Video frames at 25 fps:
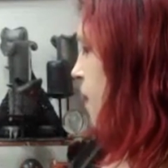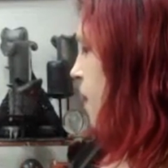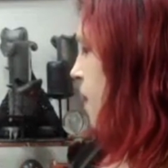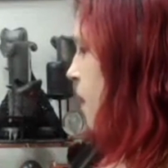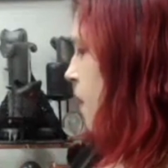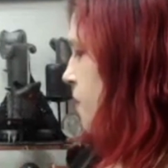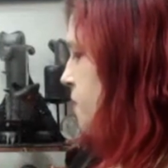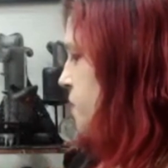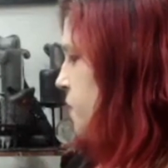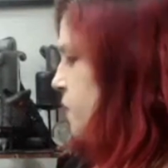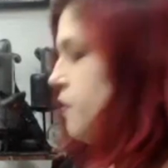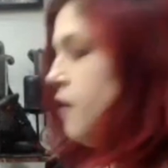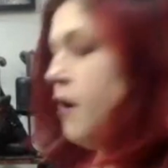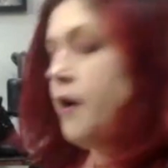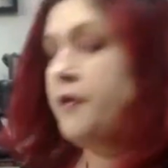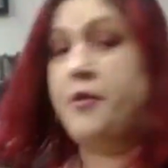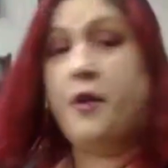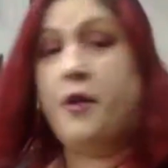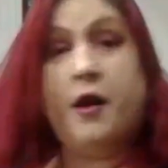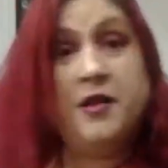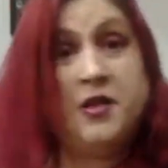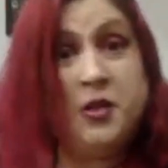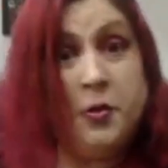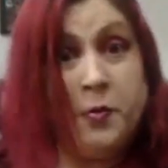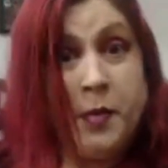altar cloth,
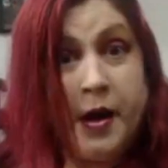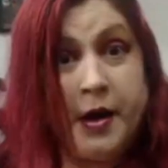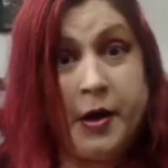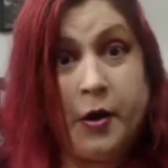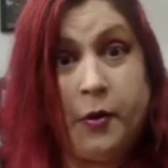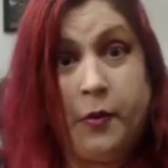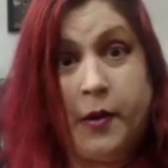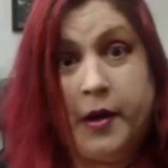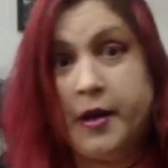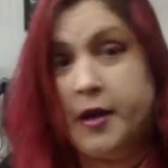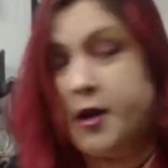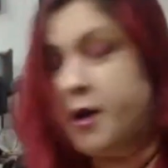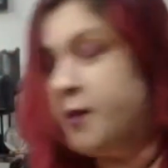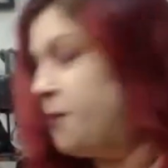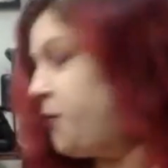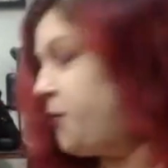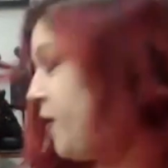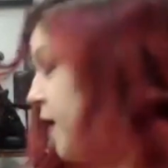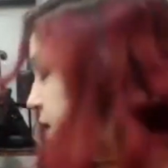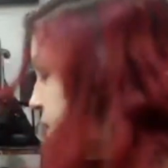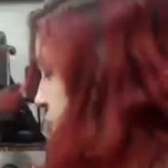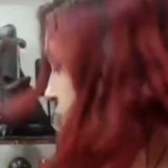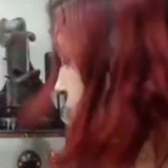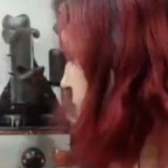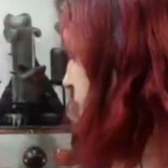also by Goetic
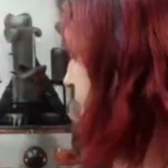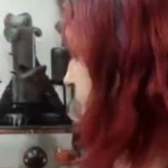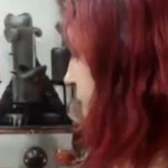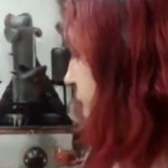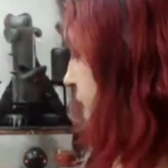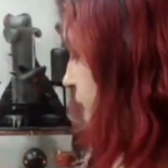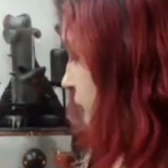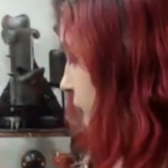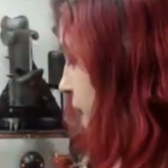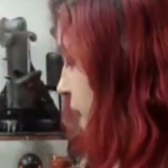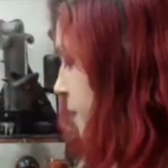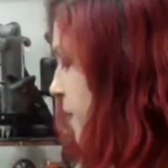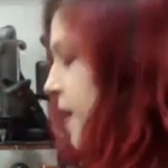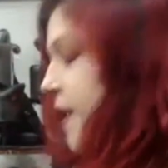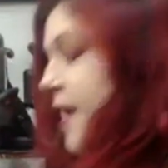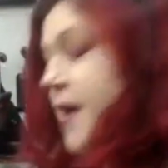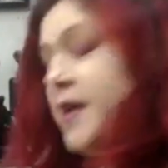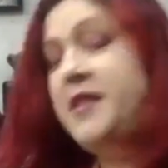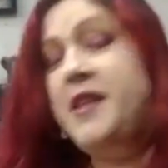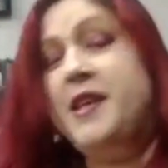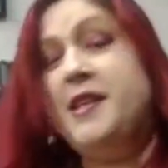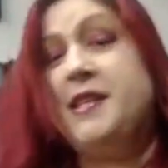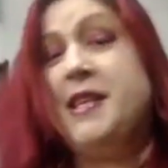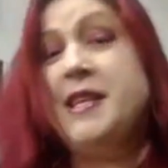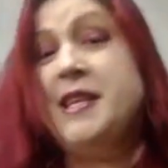Impressions.
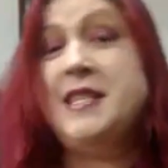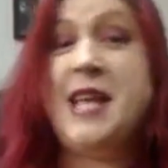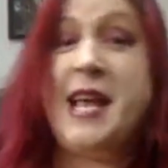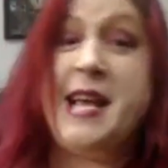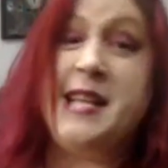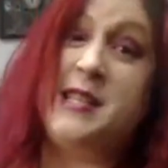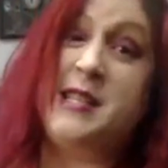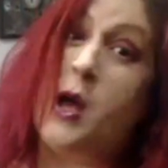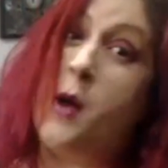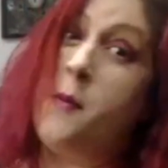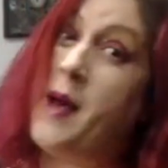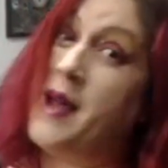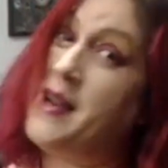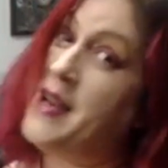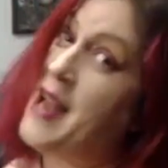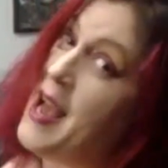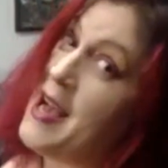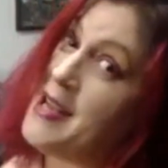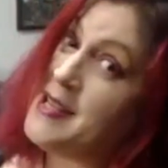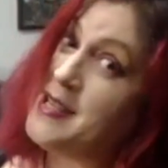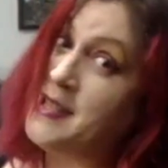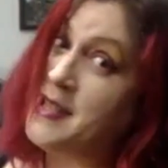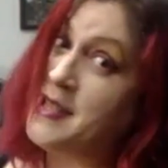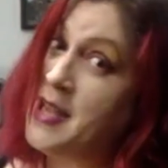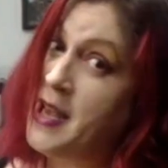This contains all my
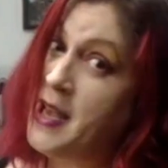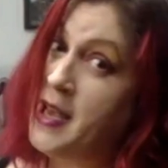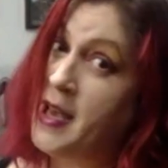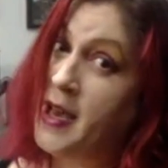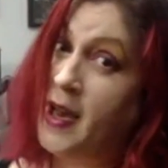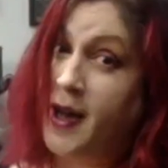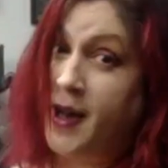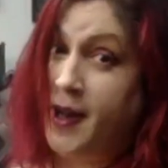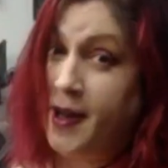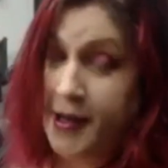nasty